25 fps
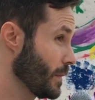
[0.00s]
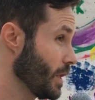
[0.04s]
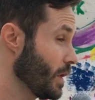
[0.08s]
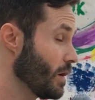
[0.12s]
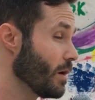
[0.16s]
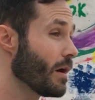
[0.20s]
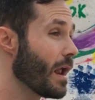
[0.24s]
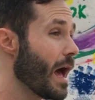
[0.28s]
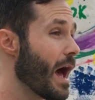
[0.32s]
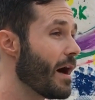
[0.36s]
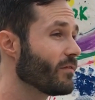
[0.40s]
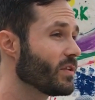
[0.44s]
You
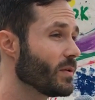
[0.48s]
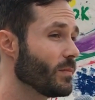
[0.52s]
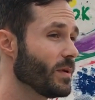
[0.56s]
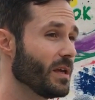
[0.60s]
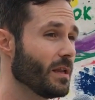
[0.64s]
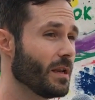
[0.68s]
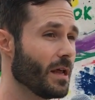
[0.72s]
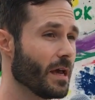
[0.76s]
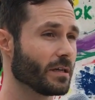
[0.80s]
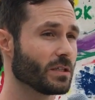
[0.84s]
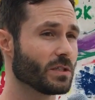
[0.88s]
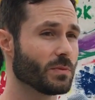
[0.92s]
don't have to
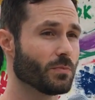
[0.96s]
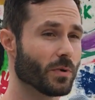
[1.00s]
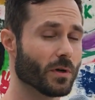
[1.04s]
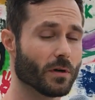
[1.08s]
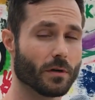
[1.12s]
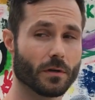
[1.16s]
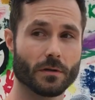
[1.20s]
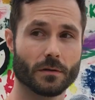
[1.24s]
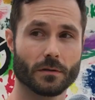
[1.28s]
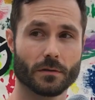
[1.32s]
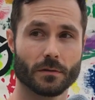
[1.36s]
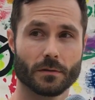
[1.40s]
be an
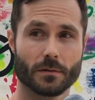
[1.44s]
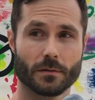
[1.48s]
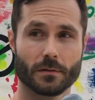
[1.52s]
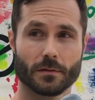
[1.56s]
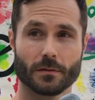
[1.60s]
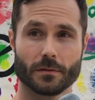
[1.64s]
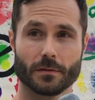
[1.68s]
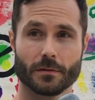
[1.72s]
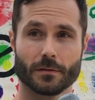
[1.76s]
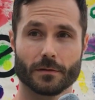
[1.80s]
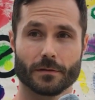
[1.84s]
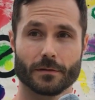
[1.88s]
expert,
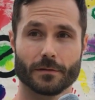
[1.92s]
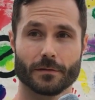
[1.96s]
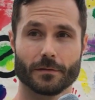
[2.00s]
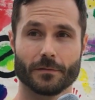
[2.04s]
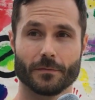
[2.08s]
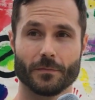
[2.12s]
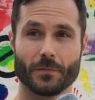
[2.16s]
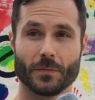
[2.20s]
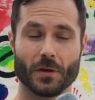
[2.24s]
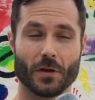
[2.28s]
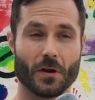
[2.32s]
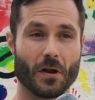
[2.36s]

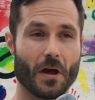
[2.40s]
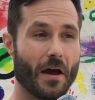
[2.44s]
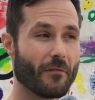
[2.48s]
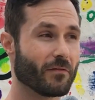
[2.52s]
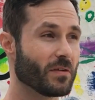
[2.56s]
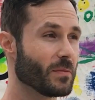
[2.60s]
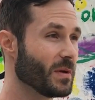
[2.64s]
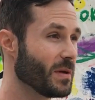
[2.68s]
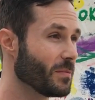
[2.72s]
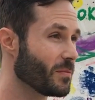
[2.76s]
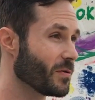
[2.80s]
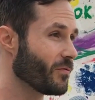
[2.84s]
you don't
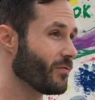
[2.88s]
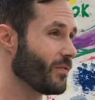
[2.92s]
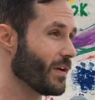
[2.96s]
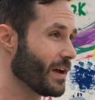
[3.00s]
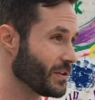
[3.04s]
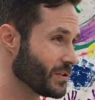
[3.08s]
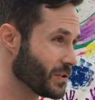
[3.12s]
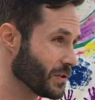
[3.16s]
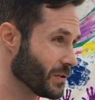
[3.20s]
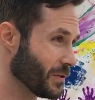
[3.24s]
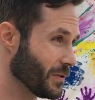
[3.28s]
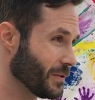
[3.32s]
have to be a
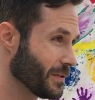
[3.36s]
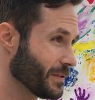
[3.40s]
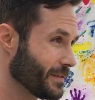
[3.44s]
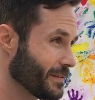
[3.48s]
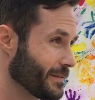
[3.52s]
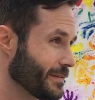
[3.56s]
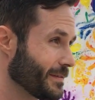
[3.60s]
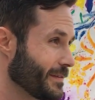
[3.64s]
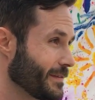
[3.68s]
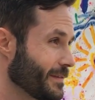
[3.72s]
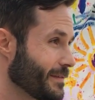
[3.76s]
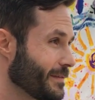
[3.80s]
professional.
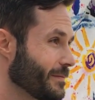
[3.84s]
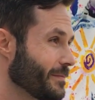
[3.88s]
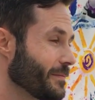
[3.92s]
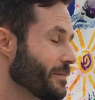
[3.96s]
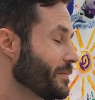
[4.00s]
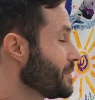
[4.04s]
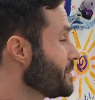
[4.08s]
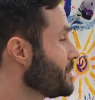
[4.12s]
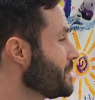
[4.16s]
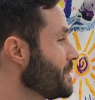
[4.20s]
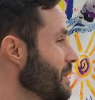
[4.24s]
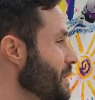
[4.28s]

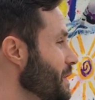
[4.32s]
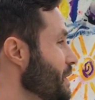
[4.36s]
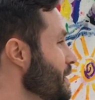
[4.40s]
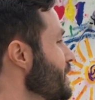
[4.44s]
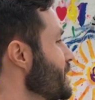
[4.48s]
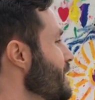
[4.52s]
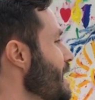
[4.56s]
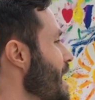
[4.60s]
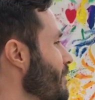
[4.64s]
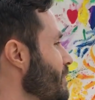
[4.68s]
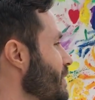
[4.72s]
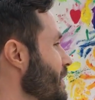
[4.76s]
You
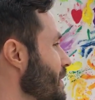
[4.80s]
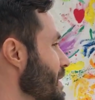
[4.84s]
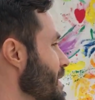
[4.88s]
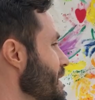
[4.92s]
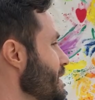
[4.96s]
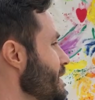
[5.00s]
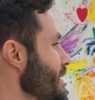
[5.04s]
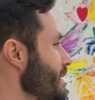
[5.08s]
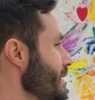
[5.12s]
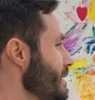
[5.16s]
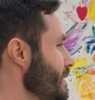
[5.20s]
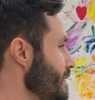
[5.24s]
just have to
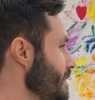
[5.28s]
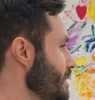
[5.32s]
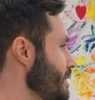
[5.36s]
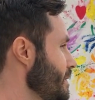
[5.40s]
listen.